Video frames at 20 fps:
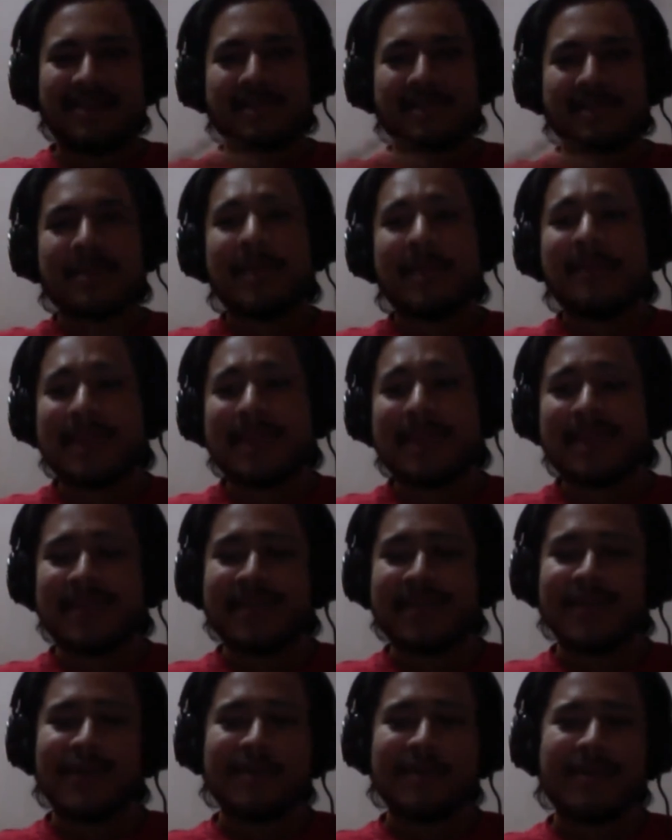people even told
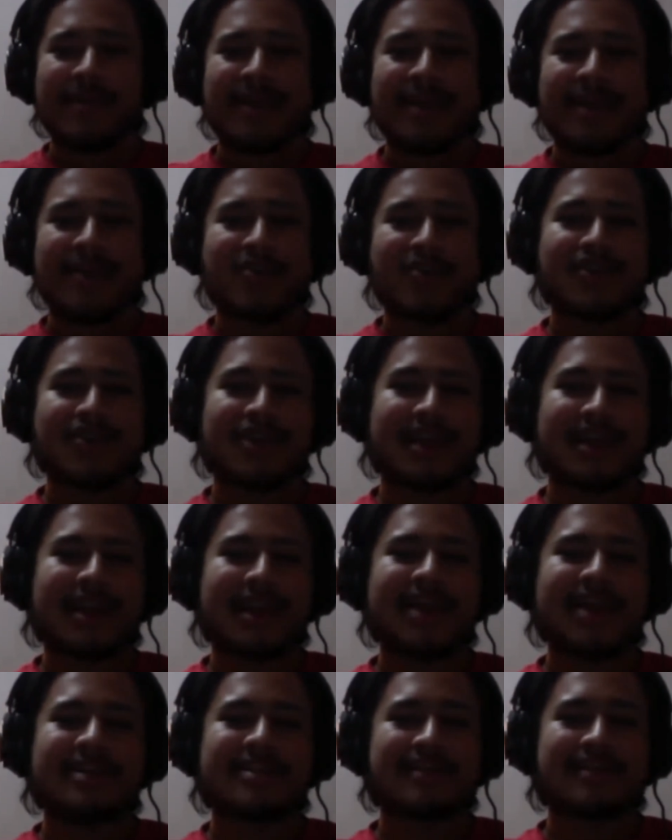me like you should write
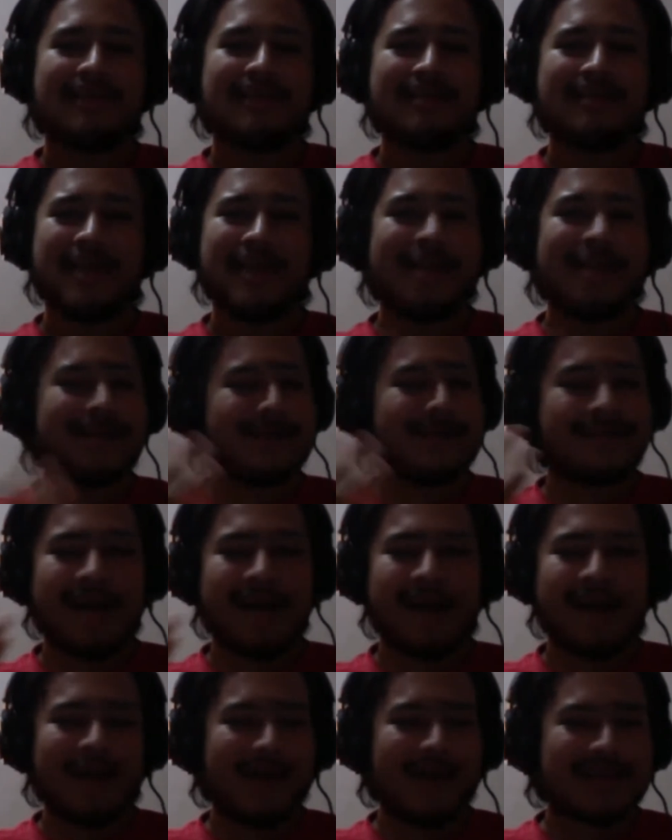stuff. I'm like, how
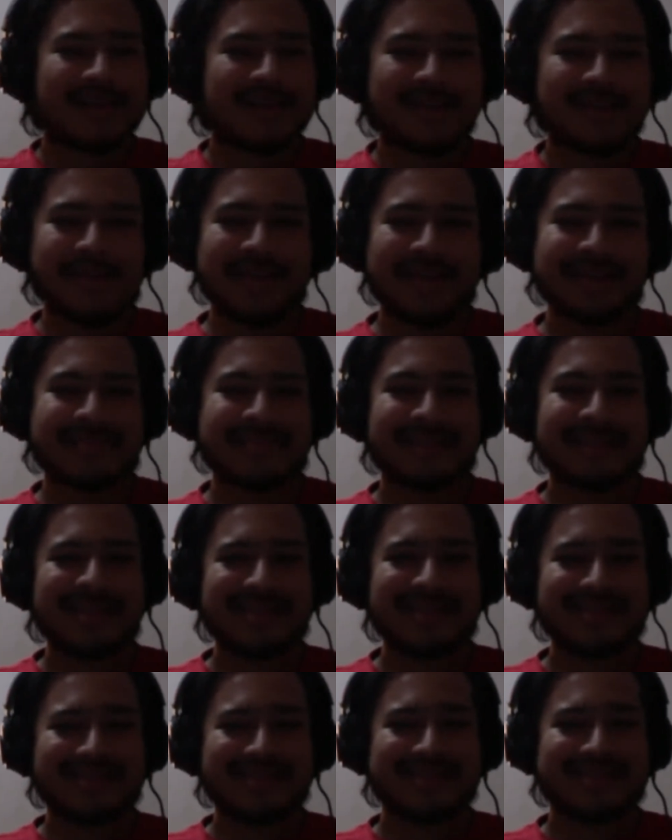does it make
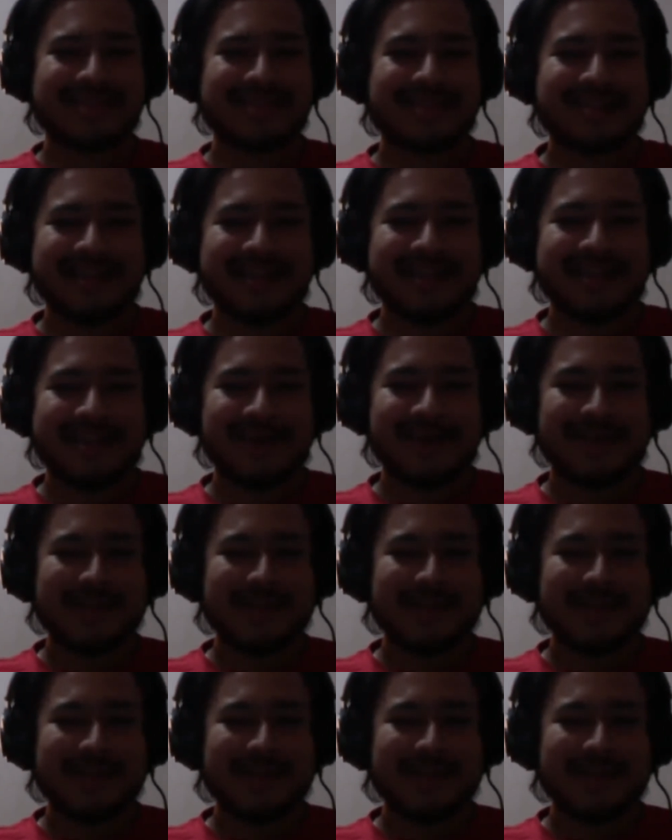sense? You